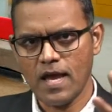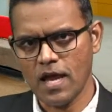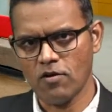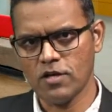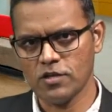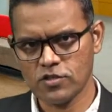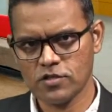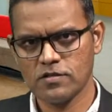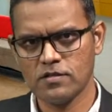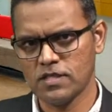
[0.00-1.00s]

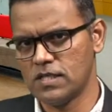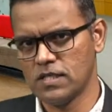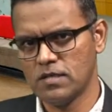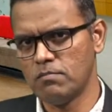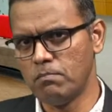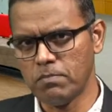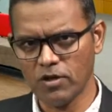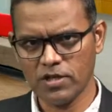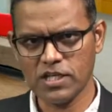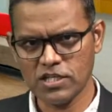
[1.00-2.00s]
areas,
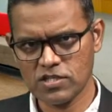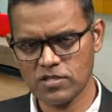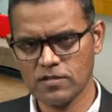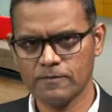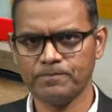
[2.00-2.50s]
buildings,